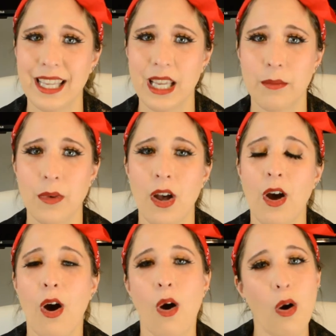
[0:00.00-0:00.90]
name
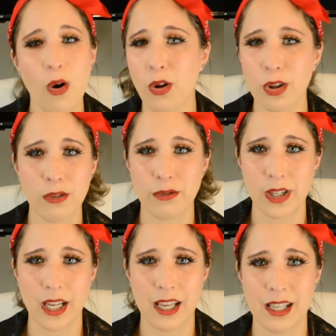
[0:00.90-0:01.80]
all over
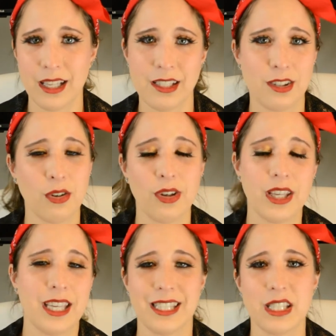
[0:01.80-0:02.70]
again until he
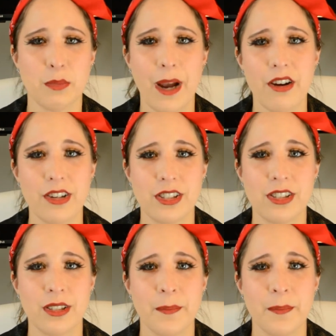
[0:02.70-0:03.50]
gets his powers.